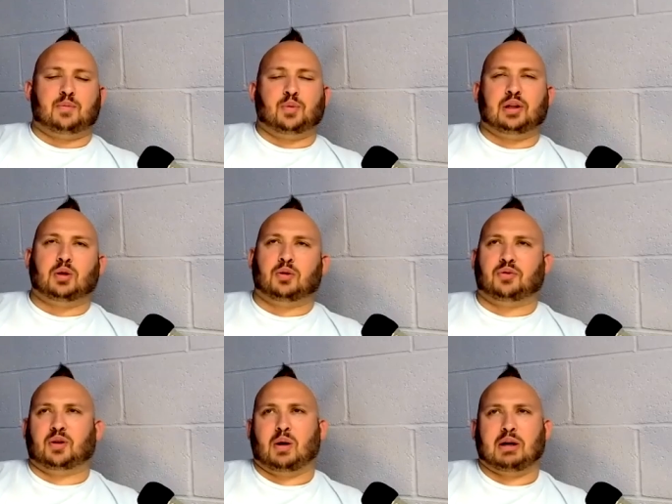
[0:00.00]
Marine Corps
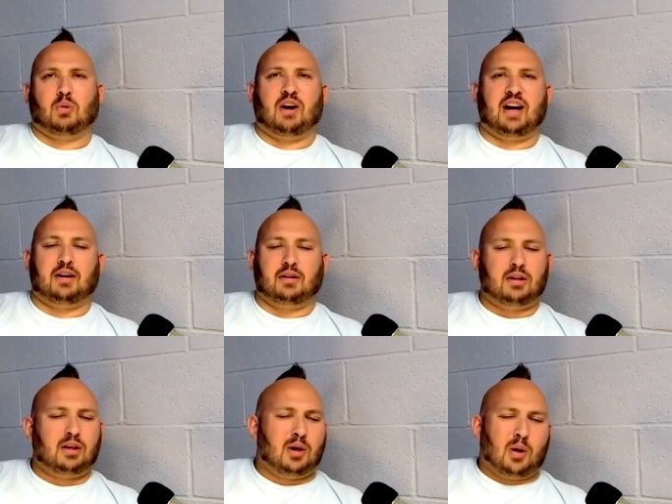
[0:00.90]
for quite a while.
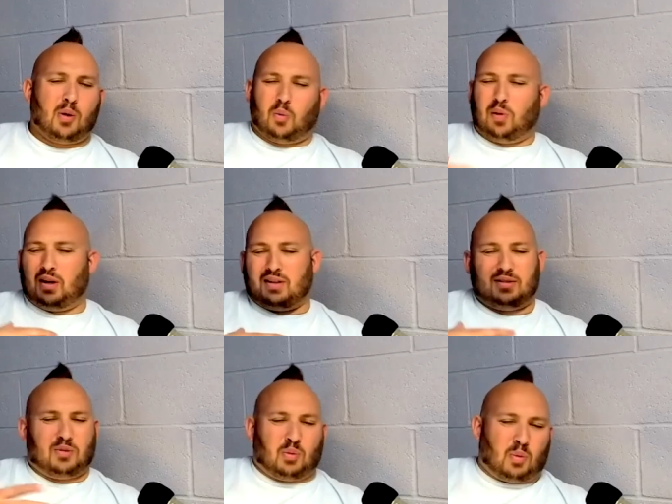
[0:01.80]
What,
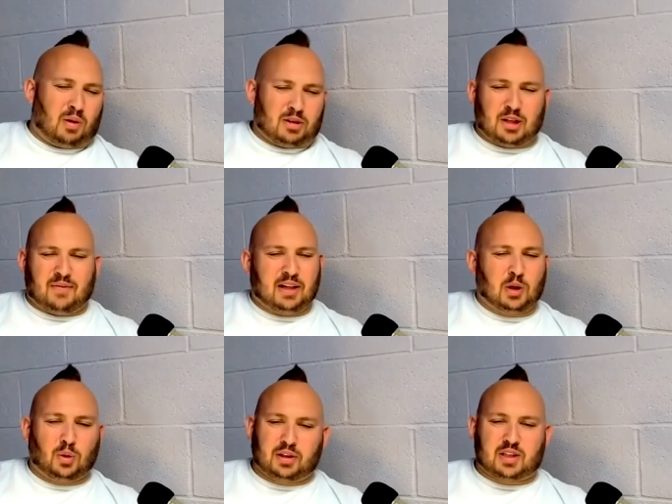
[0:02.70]
mm-hmm. what do you have any
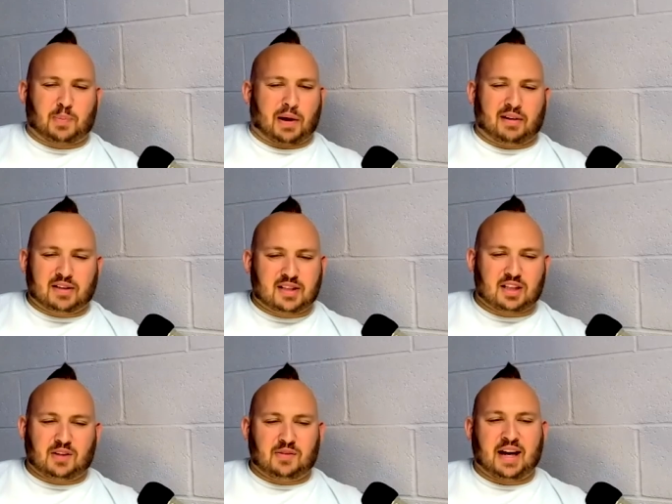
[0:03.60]
cool experiences that
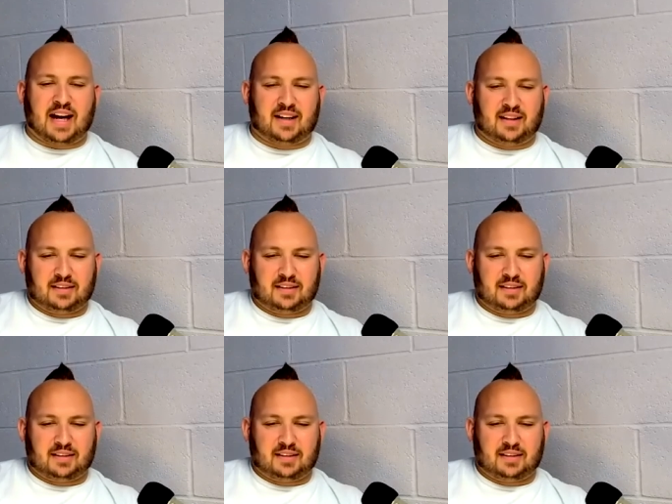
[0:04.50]
you've had?